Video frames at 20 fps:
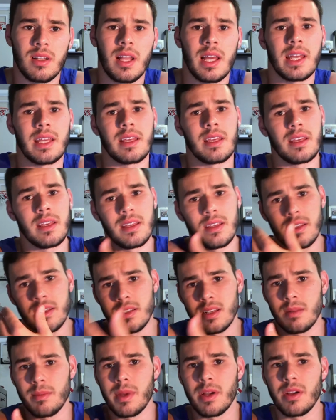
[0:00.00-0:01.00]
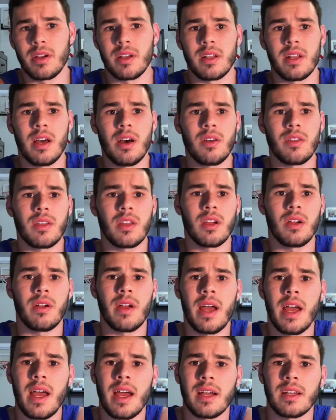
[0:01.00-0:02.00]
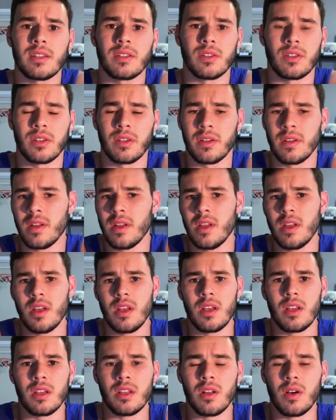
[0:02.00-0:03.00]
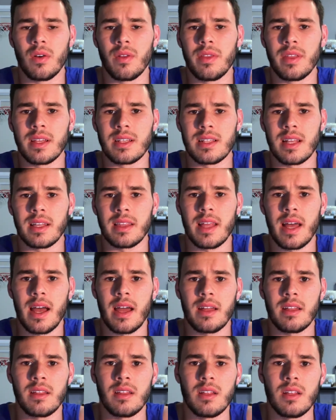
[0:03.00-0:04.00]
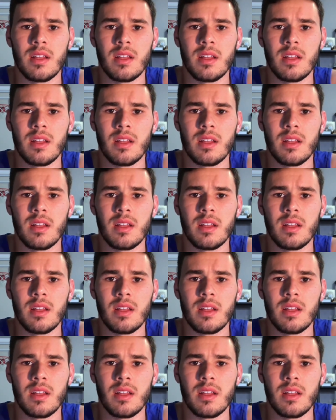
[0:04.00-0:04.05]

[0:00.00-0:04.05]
like his American Health Care Act or, things like that.